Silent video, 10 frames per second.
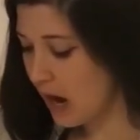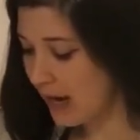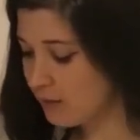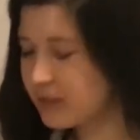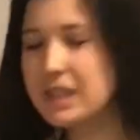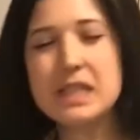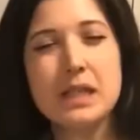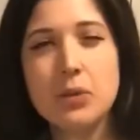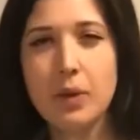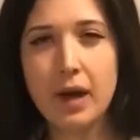I really
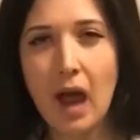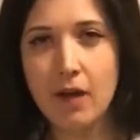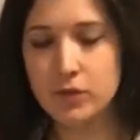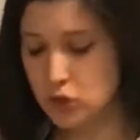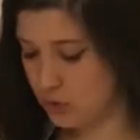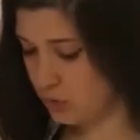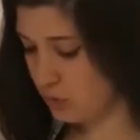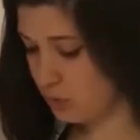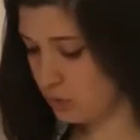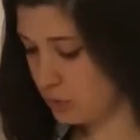didn't want to have to
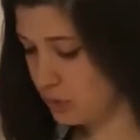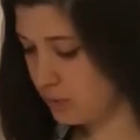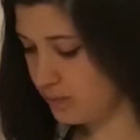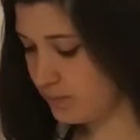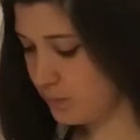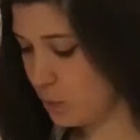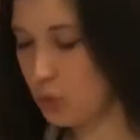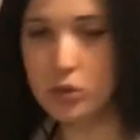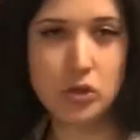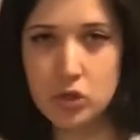use
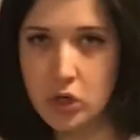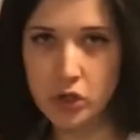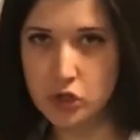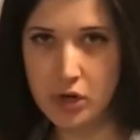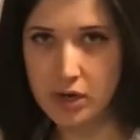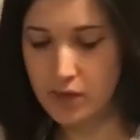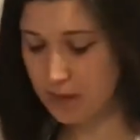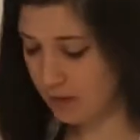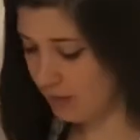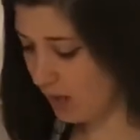cornstarch or anything
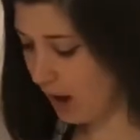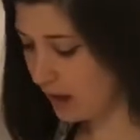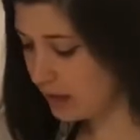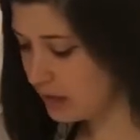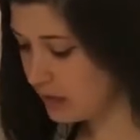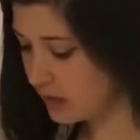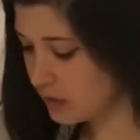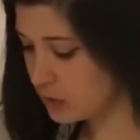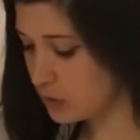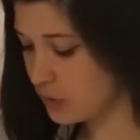like that in
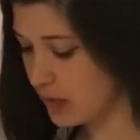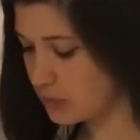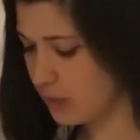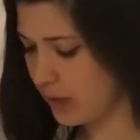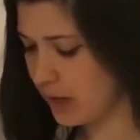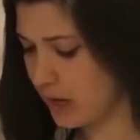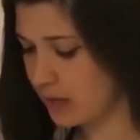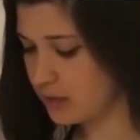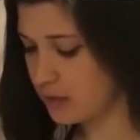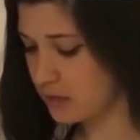here, so that's why
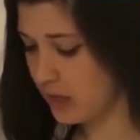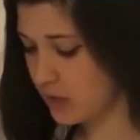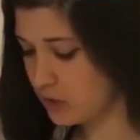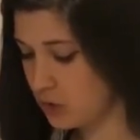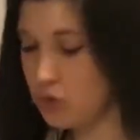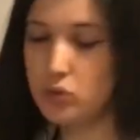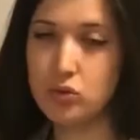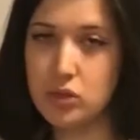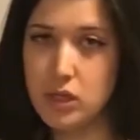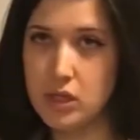I decided to use
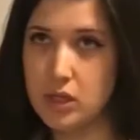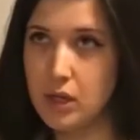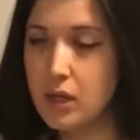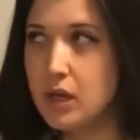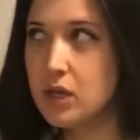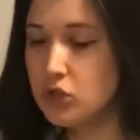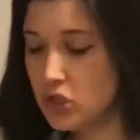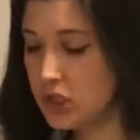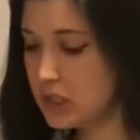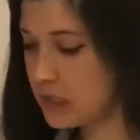the
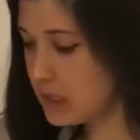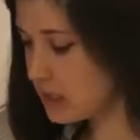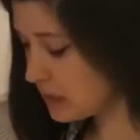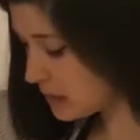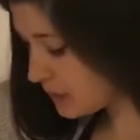chia seeds.